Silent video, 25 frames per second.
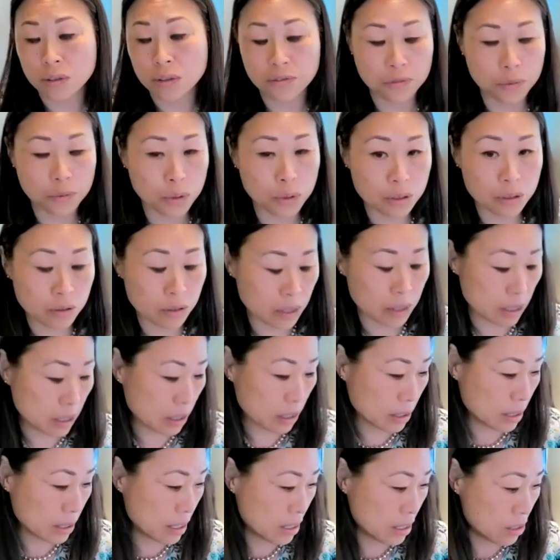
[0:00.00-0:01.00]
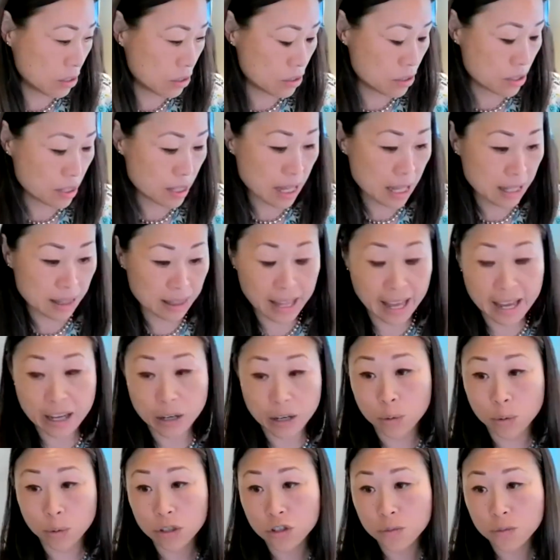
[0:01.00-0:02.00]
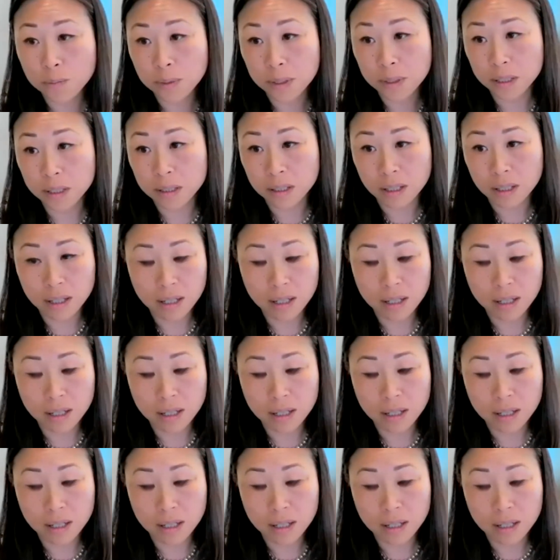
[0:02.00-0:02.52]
if we're getting to that language. But